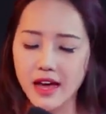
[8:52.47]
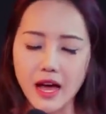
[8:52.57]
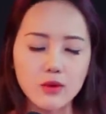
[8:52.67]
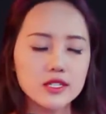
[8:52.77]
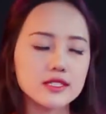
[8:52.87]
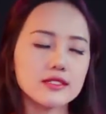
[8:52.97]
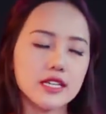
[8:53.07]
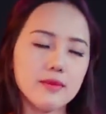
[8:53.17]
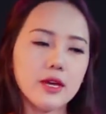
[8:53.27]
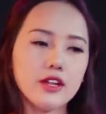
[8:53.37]
I was a
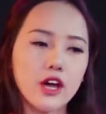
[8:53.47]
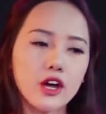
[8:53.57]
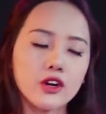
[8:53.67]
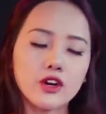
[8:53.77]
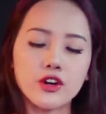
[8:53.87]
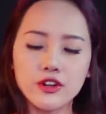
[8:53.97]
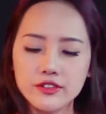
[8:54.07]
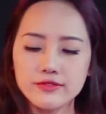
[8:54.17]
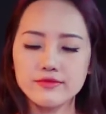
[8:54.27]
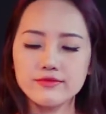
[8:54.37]
timid young girl,
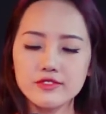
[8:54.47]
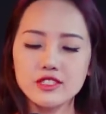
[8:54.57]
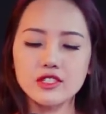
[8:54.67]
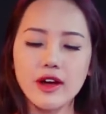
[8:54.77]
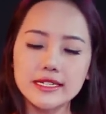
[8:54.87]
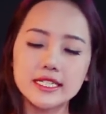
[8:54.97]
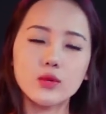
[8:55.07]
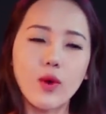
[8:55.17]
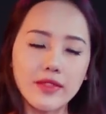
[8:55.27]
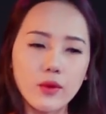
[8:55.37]
so I
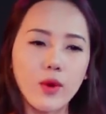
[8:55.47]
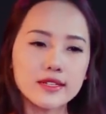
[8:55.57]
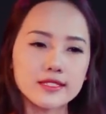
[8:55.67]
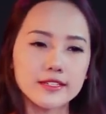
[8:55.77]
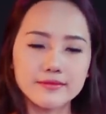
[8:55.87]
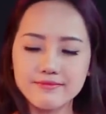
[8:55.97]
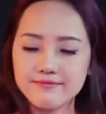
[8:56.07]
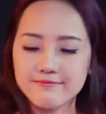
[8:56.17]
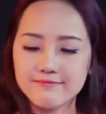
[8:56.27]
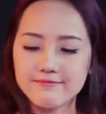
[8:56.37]
did what they wanted.
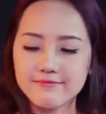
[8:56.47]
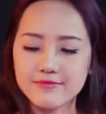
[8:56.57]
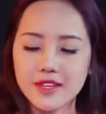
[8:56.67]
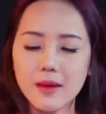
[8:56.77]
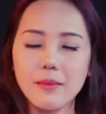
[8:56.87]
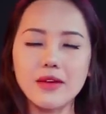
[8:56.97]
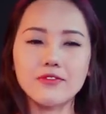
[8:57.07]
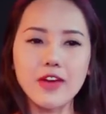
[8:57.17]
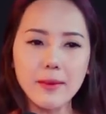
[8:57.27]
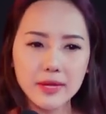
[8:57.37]
My
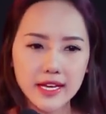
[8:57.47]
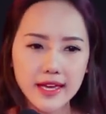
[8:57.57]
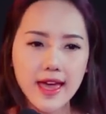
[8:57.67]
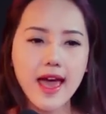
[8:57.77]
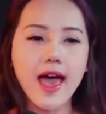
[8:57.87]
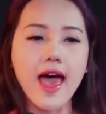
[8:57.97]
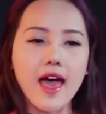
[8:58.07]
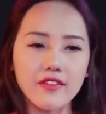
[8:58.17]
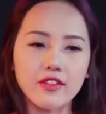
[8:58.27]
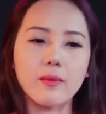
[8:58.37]
family
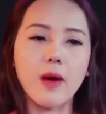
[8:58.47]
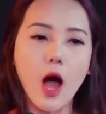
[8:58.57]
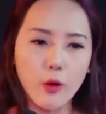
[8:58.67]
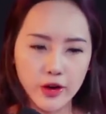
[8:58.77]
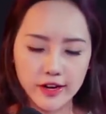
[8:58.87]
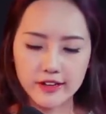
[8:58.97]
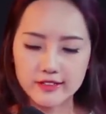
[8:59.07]
had the power.